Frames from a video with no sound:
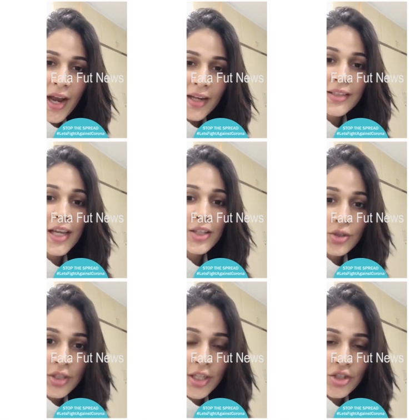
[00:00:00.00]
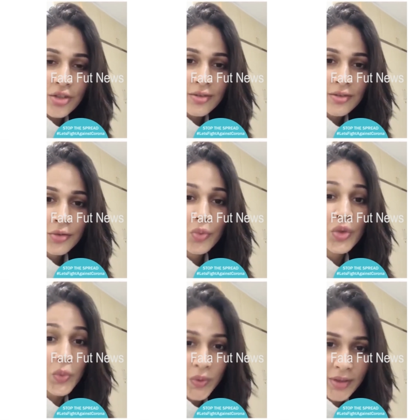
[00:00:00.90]
and in isolation
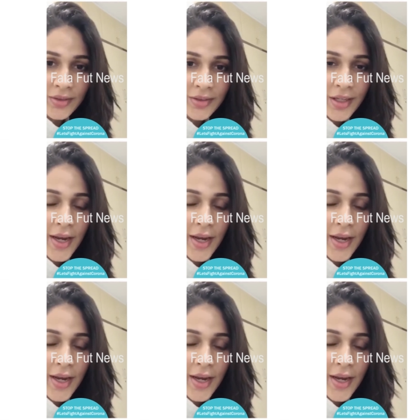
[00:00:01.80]
we win